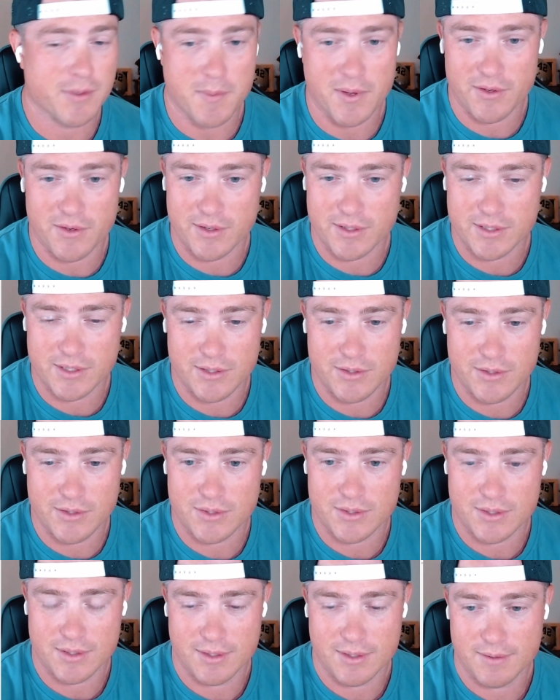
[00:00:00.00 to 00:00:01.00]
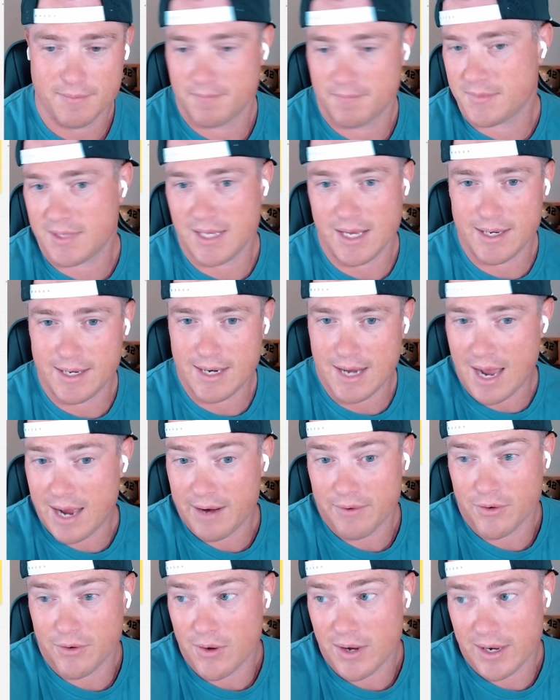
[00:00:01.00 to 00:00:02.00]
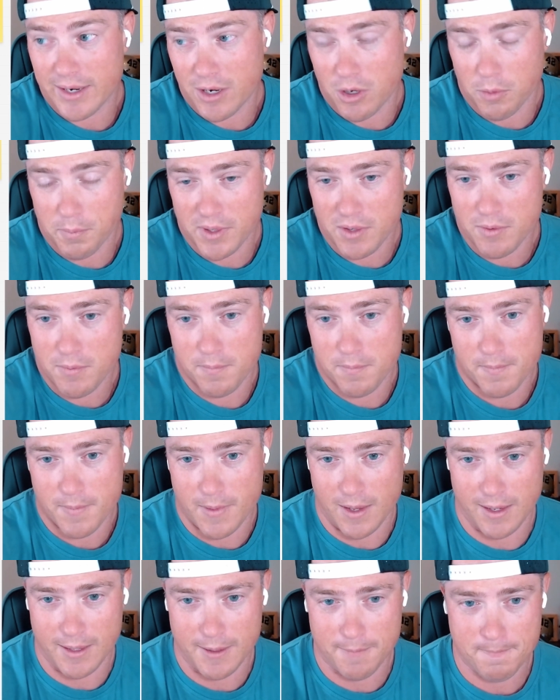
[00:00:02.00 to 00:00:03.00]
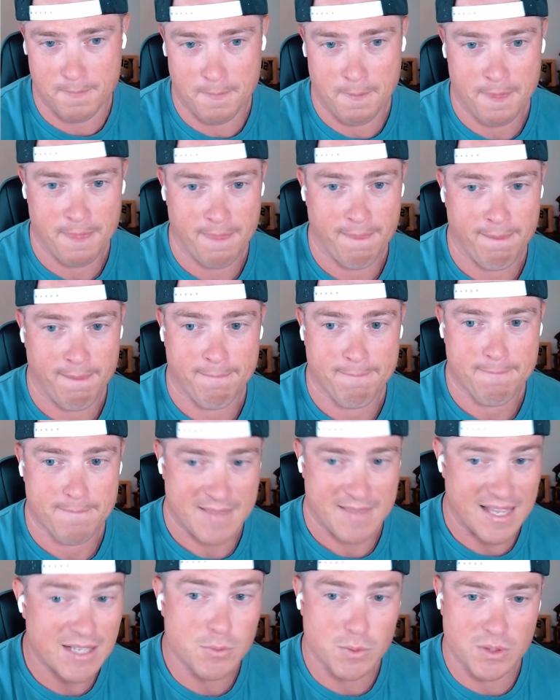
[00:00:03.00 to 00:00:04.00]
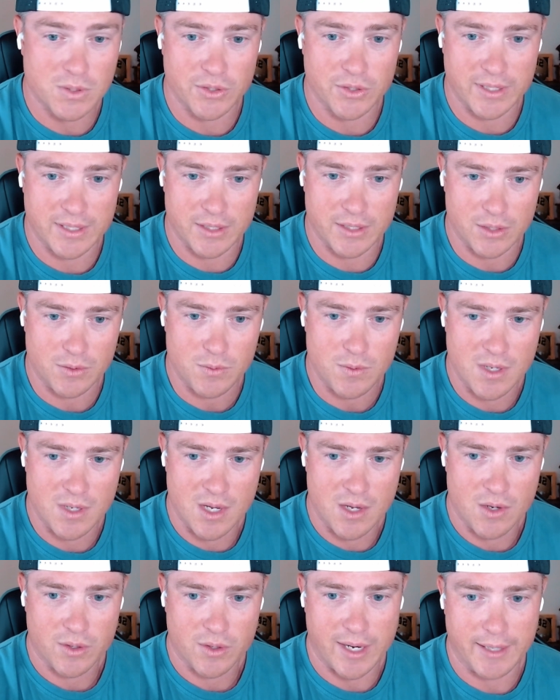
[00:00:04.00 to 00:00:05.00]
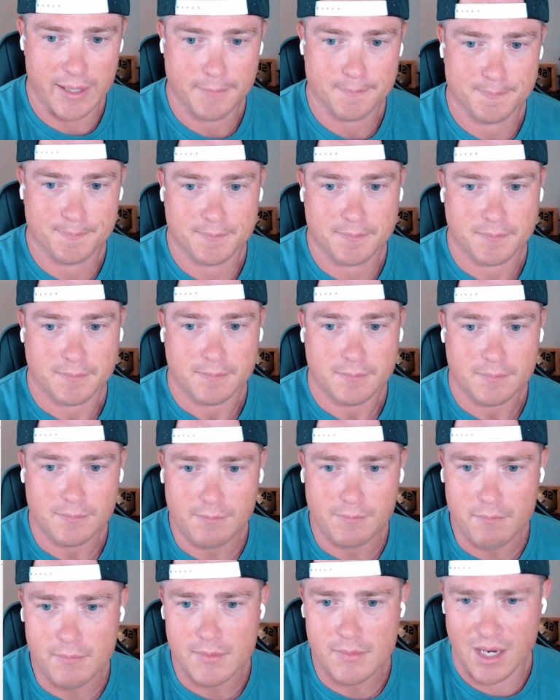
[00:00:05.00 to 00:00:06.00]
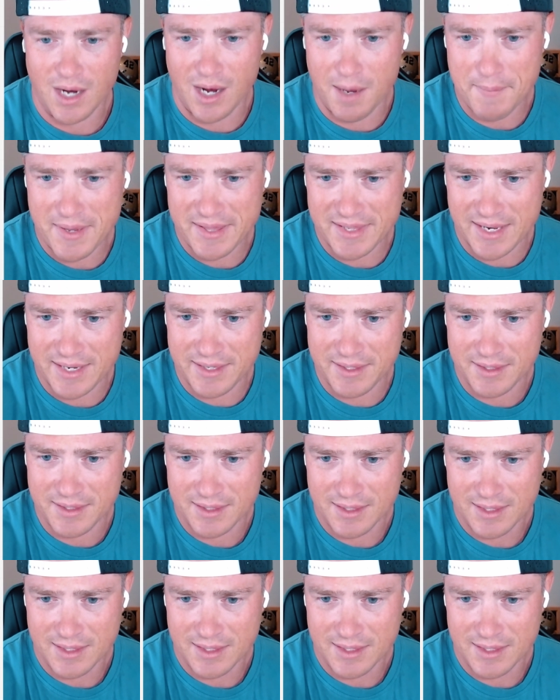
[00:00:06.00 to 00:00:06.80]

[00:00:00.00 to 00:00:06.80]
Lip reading: other excuse, then I don't know how to help you. That's what you need to do. Okay. And then